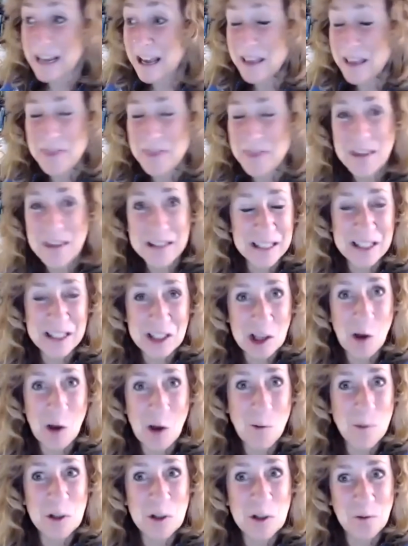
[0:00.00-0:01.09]
This is so
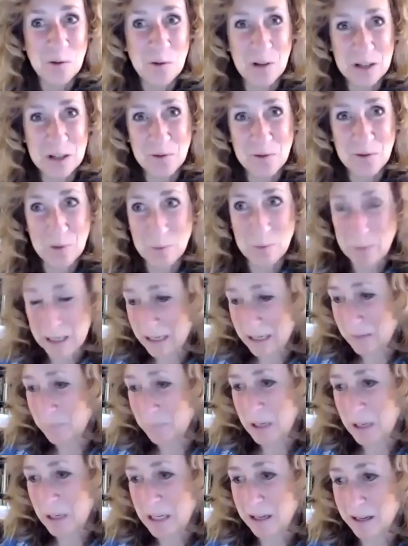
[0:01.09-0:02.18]
much fun for me
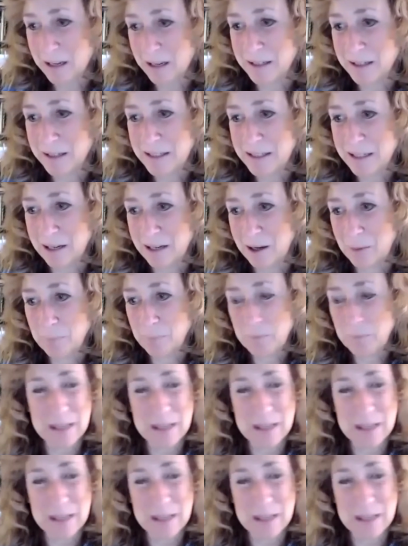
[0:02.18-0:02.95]
because um,